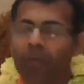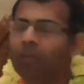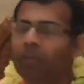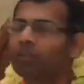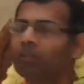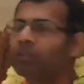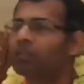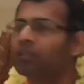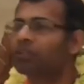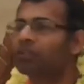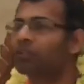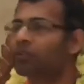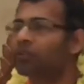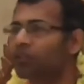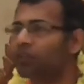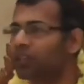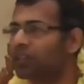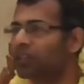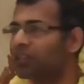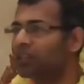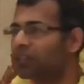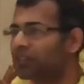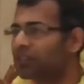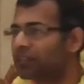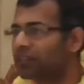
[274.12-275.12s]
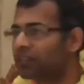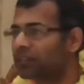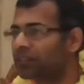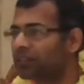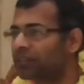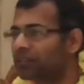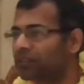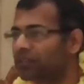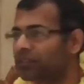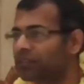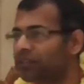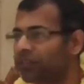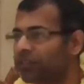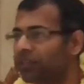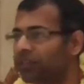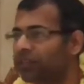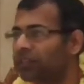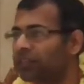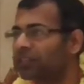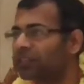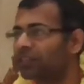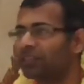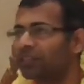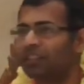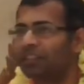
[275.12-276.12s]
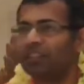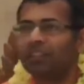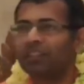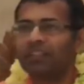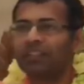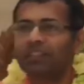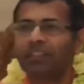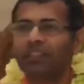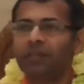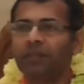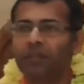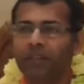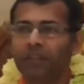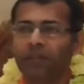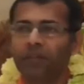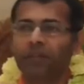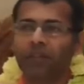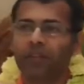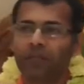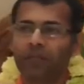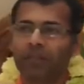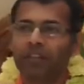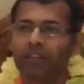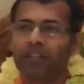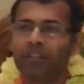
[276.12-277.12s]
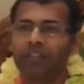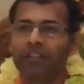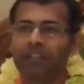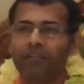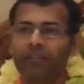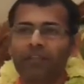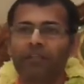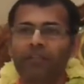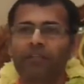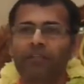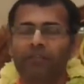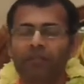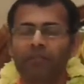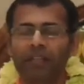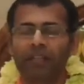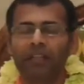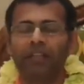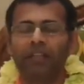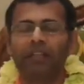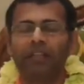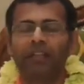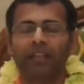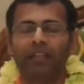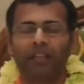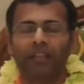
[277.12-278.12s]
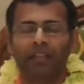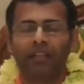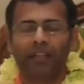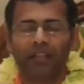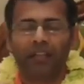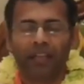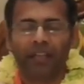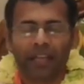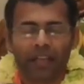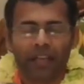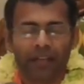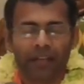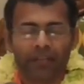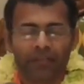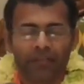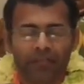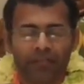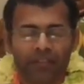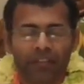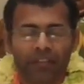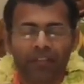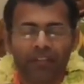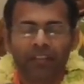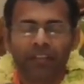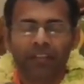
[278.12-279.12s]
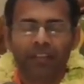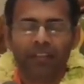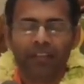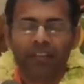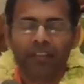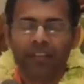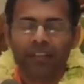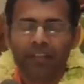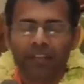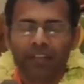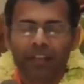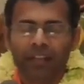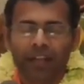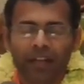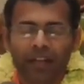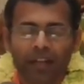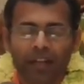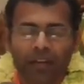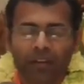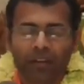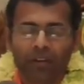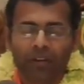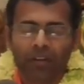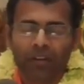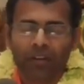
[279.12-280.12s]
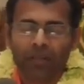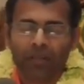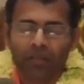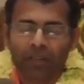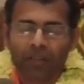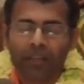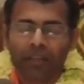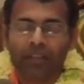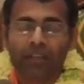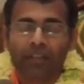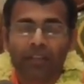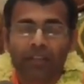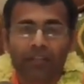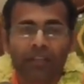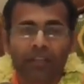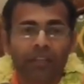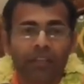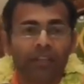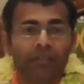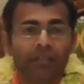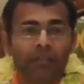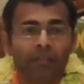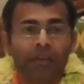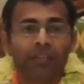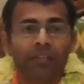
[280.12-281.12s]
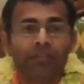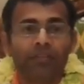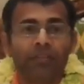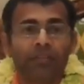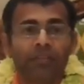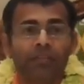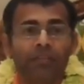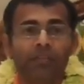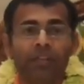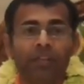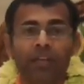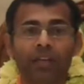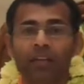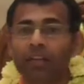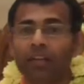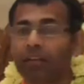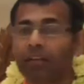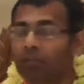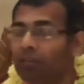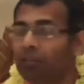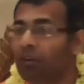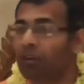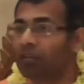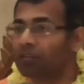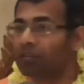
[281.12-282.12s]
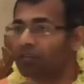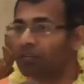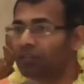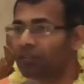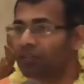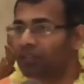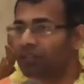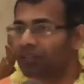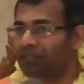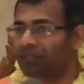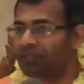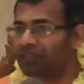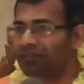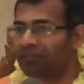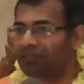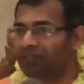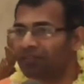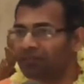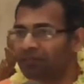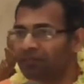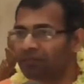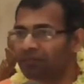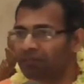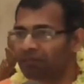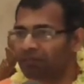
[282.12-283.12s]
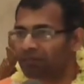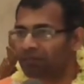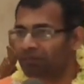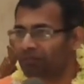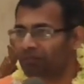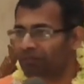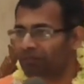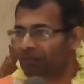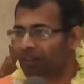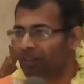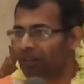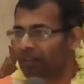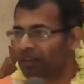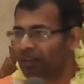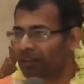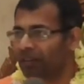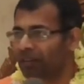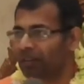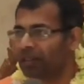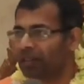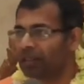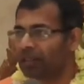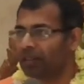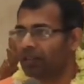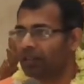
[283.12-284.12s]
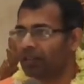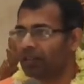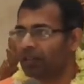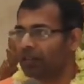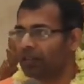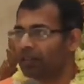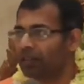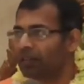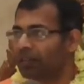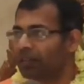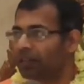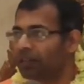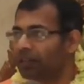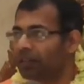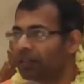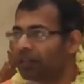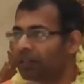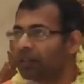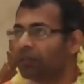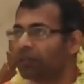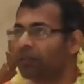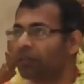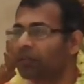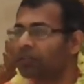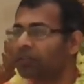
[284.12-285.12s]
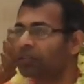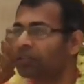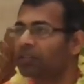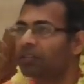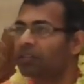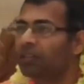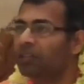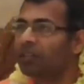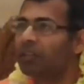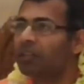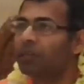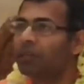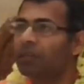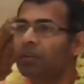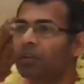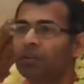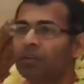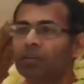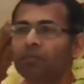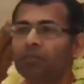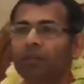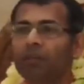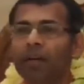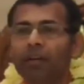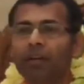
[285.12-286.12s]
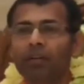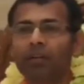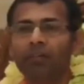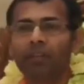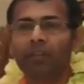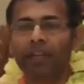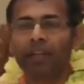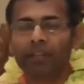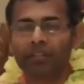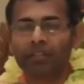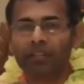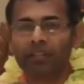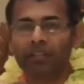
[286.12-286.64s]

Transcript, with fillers: You all know this story. All these sons, they went to Kapiladev. He was meditating in a cave. And Lord Kapiladev, he is a master of Sankhya philosophy. He was living on the bank of